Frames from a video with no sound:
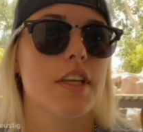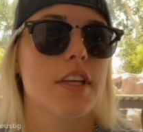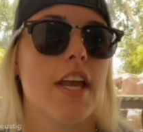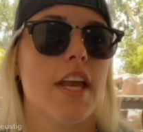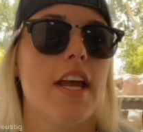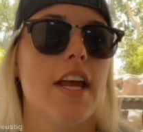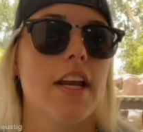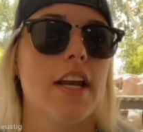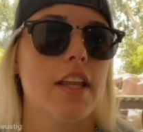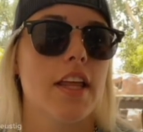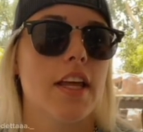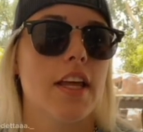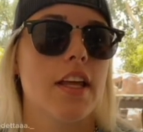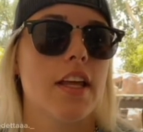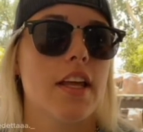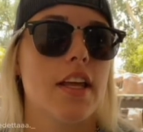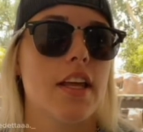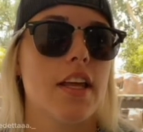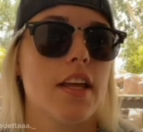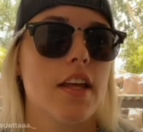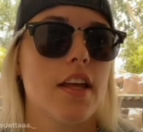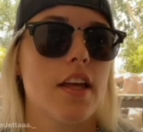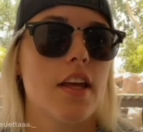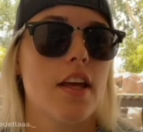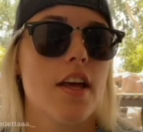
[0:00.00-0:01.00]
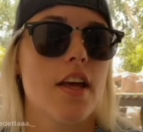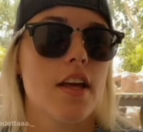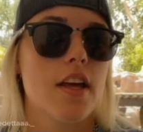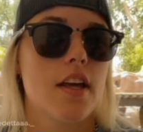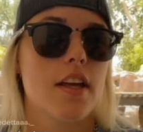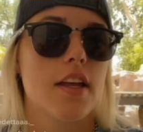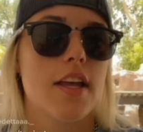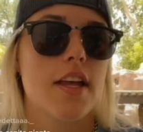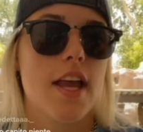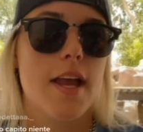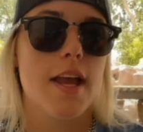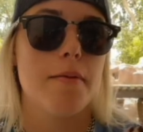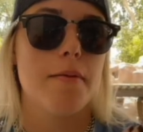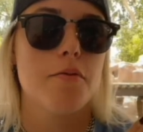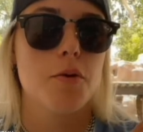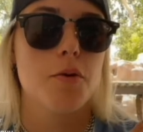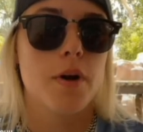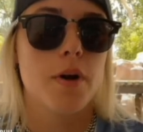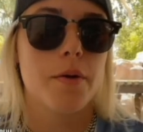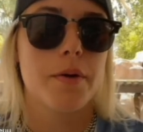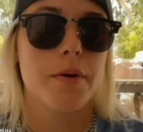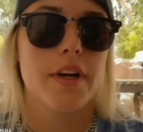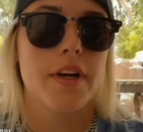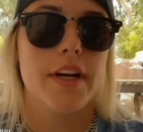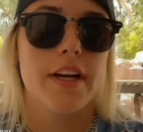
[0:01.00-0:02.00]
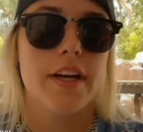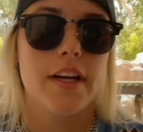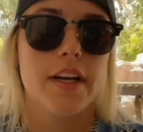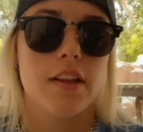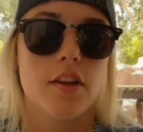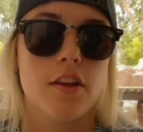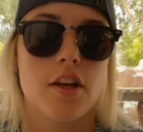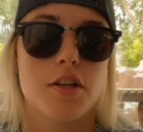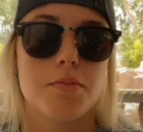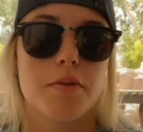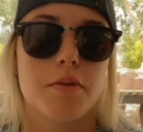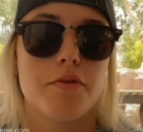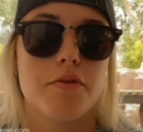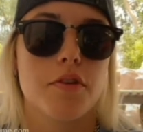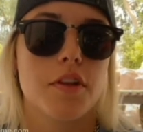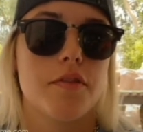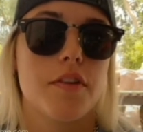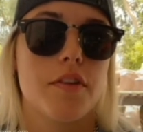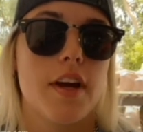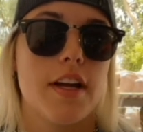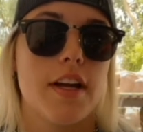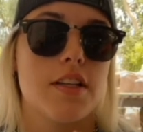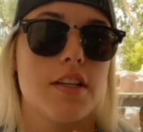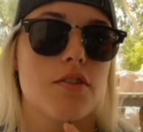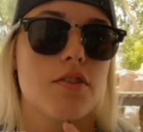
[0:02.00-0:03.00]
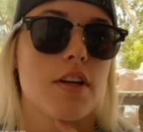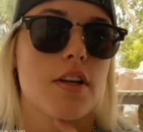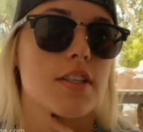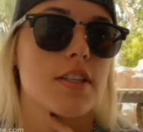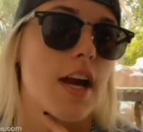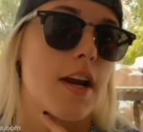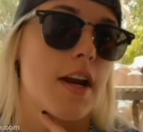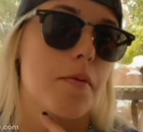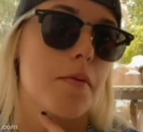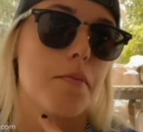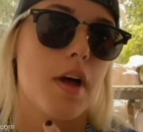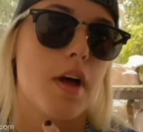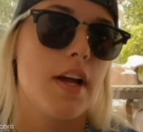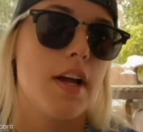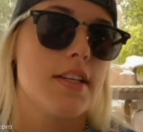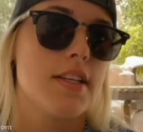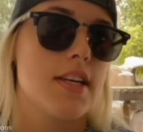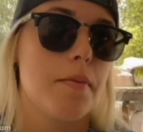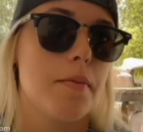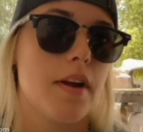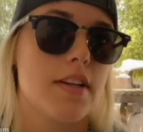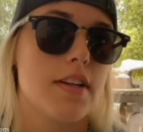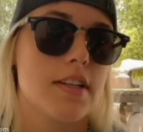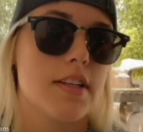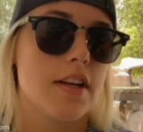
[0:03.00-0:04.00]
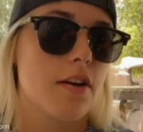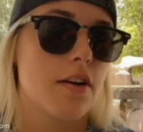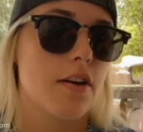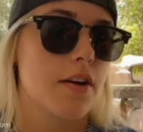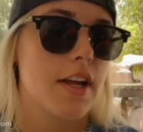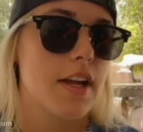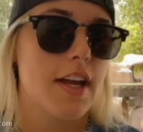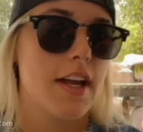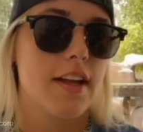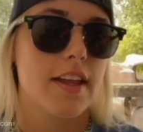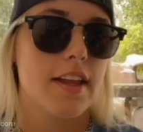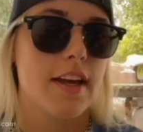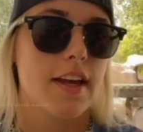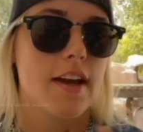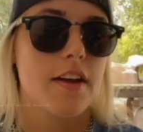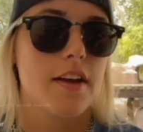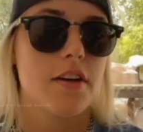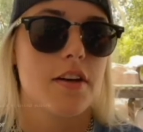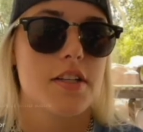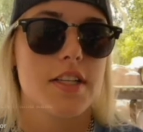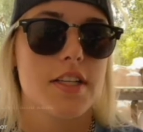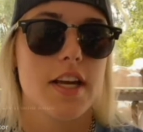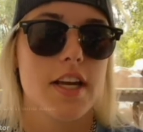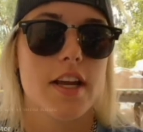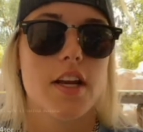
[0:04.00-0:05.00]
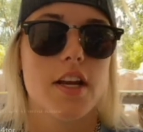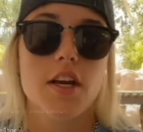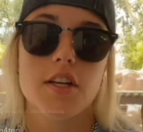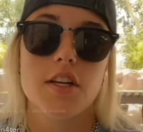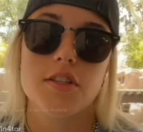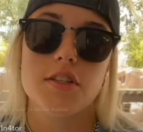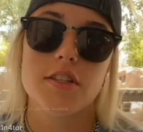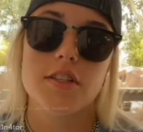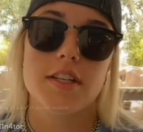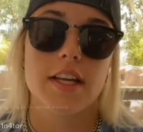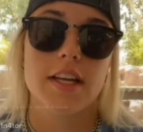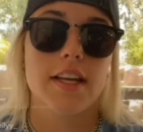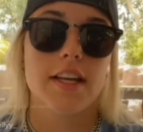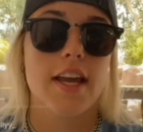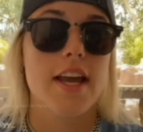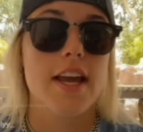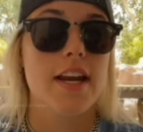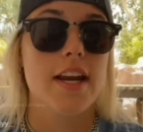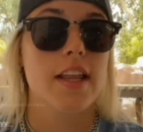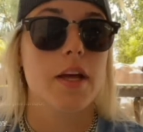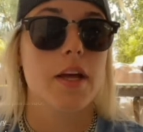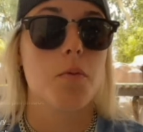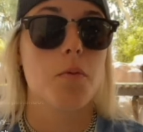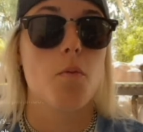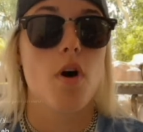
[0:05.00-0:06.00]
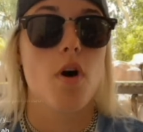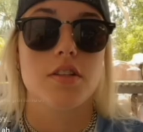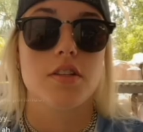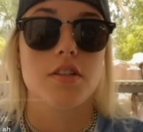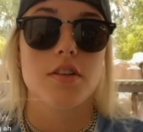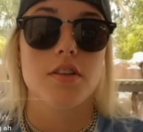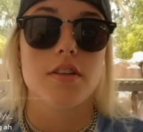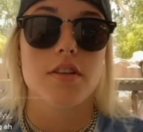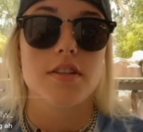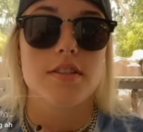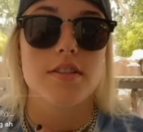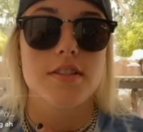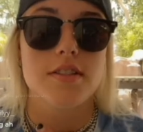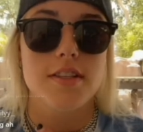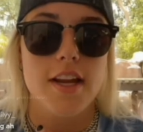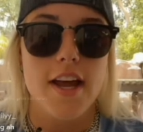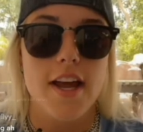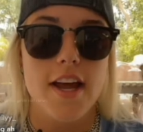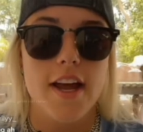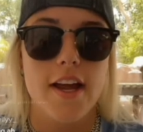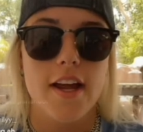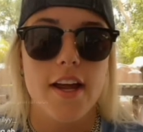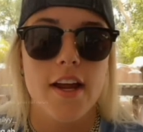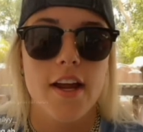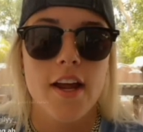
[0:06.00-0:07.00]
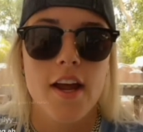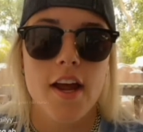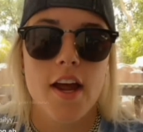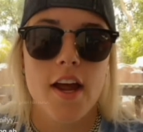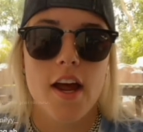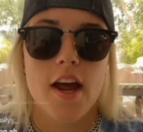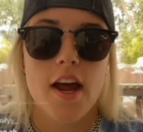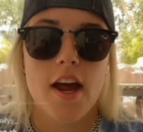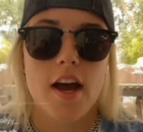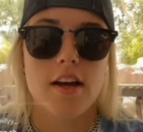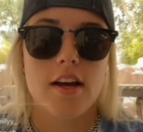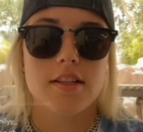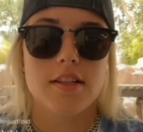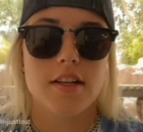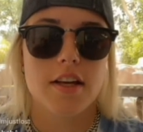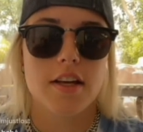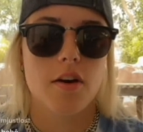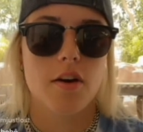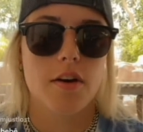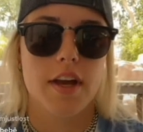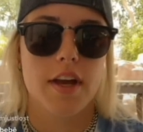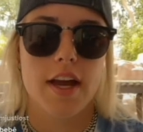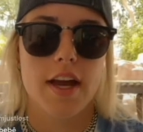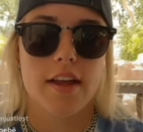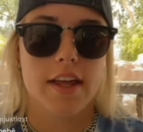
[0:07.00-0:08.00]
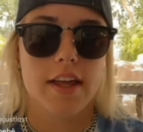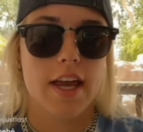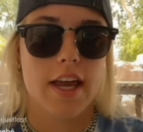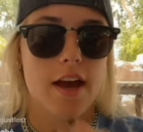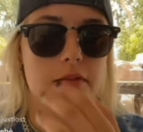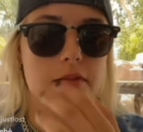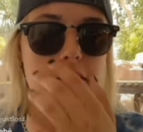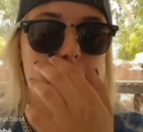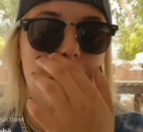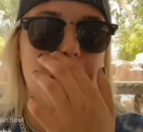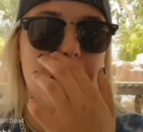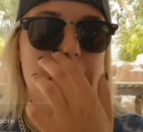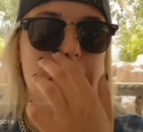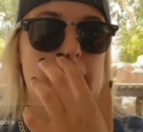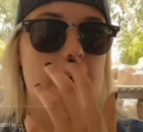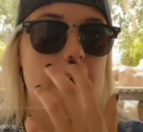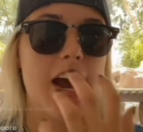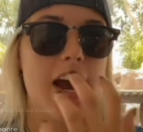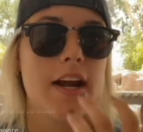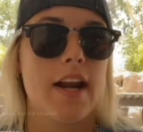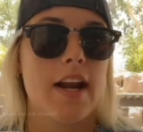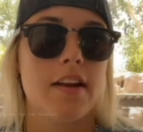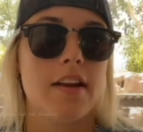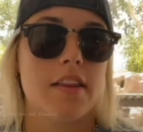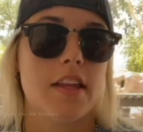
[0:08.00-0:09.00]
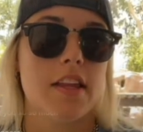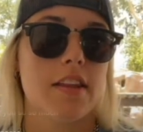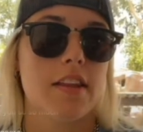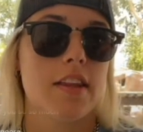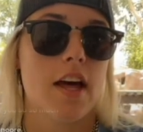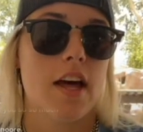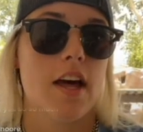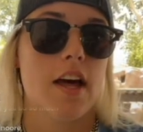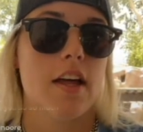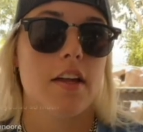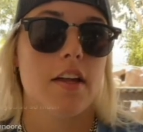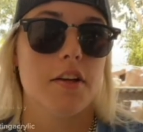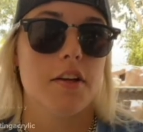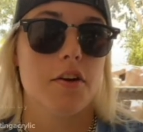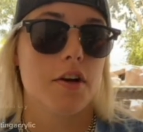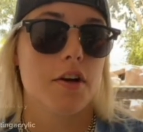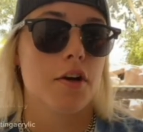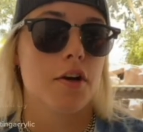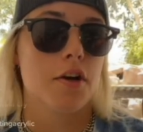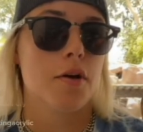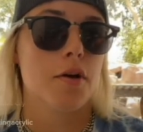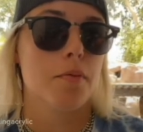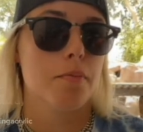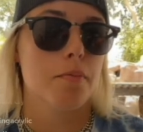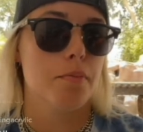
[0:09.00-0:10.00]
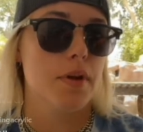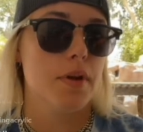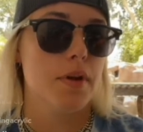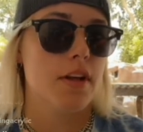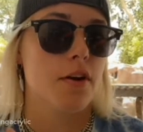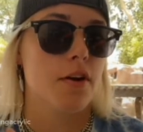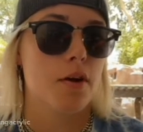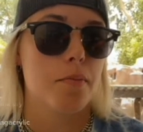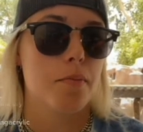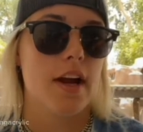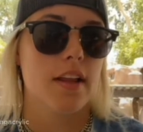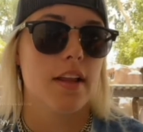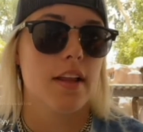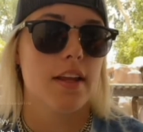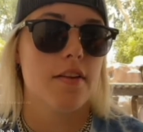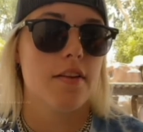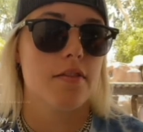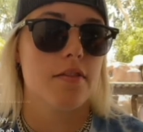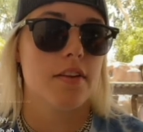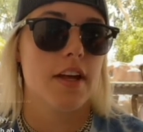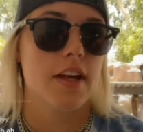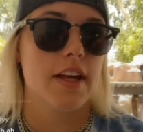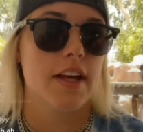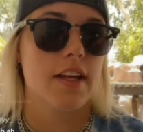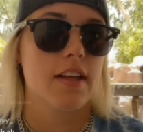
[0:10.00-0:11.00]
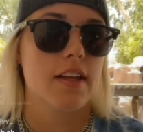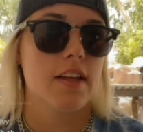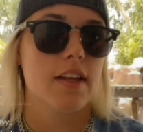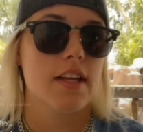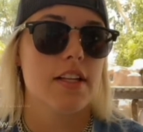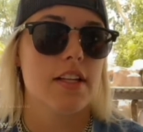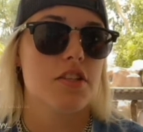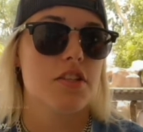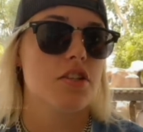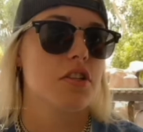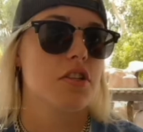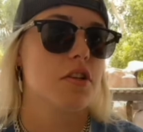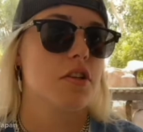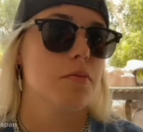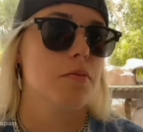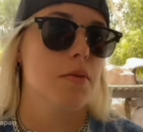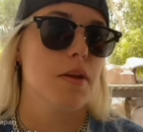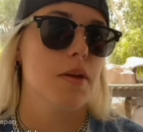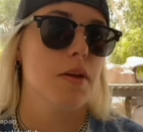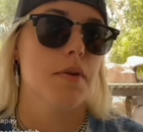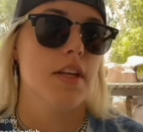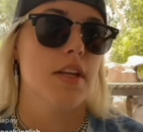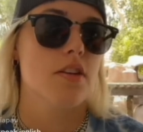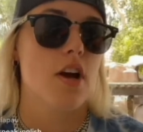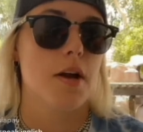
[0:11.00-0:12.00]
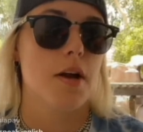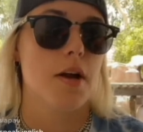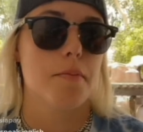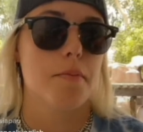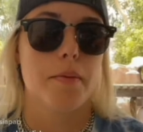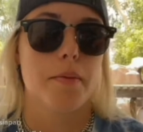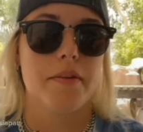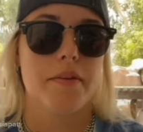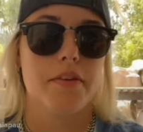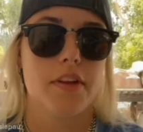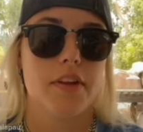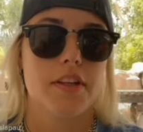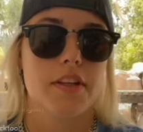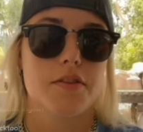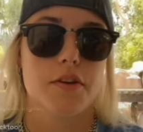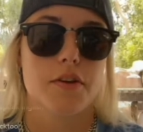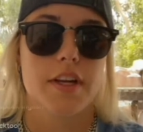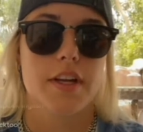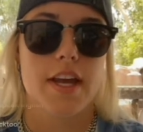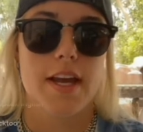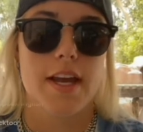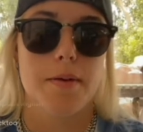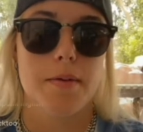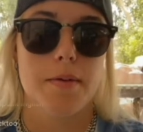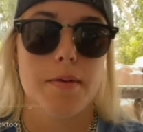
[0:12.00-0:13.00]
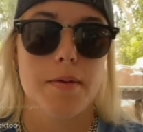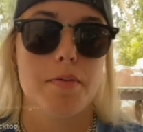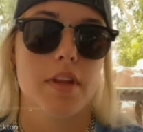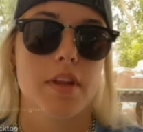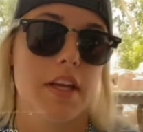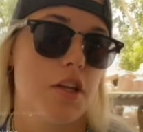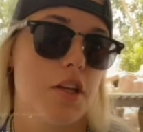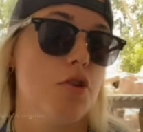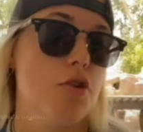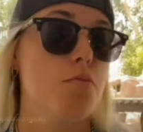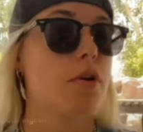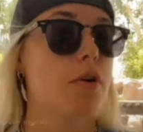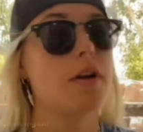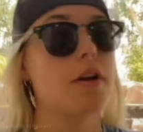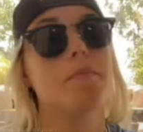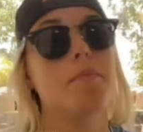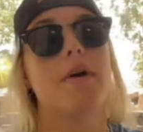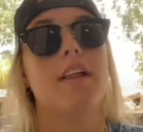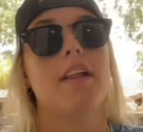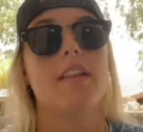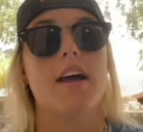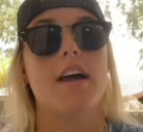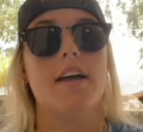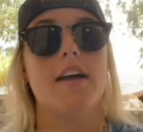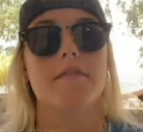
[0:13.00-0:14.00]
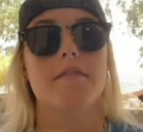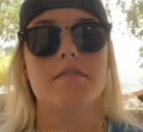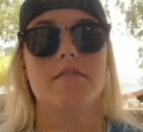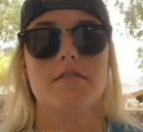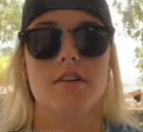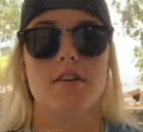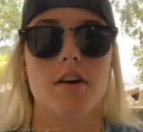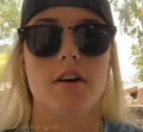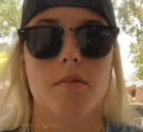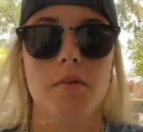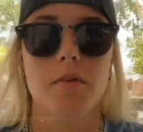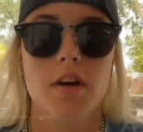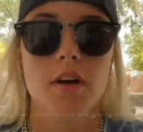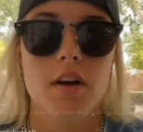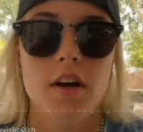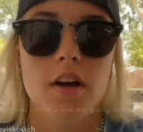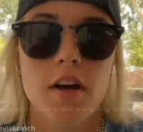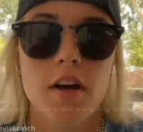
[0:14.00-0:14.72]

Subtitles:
Katie like came to where we were eating lunch before the flight, so I was kind of blindsided, but I was like, okay, like, I understand. She's like, Katie like wants you to stay. I was like, okay, like, I have nothing to hide, anything that you're gonna be hurt by, Liv, like, it's just gonna be me talking about my feelings for KB, but like, you weren't in my life. So,